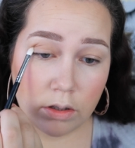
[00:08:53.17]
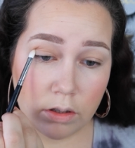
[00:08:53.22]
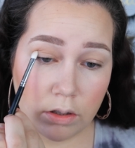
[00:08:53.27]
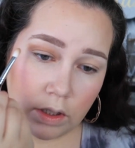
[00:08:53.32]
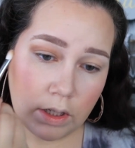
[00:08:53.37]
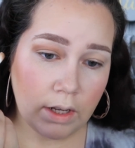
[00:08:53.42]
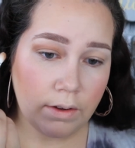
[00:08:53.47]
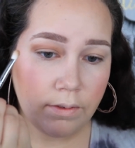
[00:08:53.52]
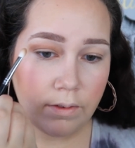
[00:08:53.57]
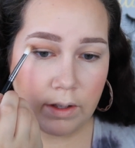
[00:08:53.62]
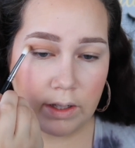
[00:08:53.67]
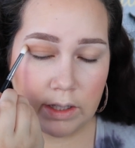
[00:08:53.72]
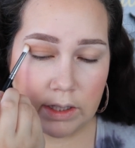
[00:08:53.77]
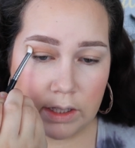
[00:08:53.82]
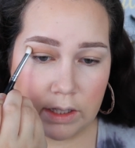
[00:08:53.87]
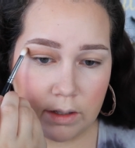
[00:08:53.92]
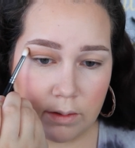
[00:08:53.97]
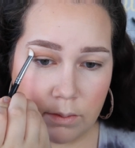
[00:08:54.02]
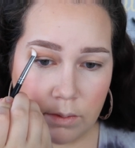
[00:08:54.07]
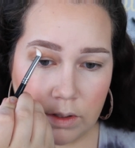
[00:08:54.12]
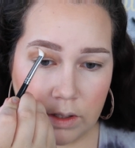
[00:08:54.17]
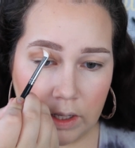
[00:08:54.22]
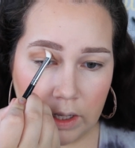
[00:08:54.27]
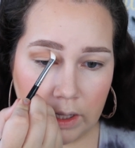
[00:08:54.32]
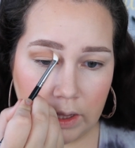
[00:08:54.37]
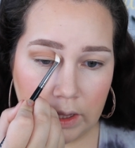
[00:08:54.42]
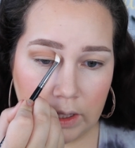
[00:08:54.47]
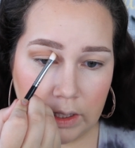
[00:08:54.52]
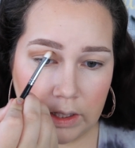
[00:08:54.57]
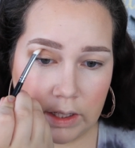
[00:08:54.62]
Definitely seems
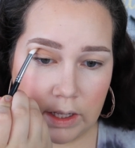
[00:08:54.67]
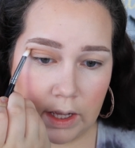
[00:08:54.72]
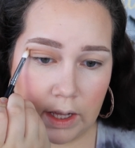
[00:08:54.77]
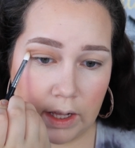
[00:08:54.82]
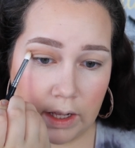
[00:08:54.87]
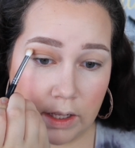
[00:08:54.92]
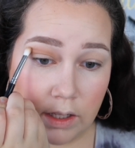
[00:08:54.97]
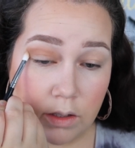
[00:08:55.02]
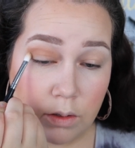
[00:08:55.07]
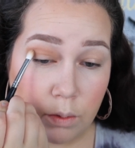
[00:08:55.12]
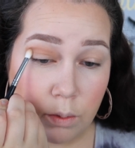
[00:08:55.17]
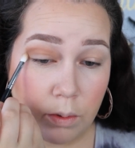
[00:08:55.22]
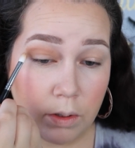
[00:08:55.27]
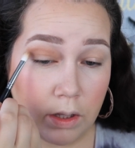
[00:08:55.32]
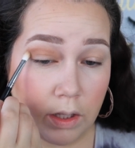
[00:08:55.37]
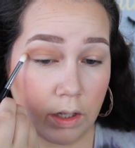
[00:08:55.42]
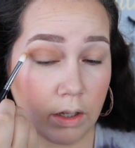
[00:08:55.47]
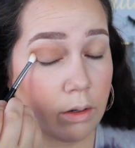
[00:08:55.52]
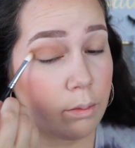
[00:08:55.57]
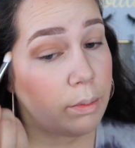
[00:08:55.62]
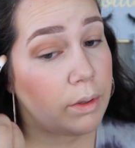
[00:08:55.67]
like this has really good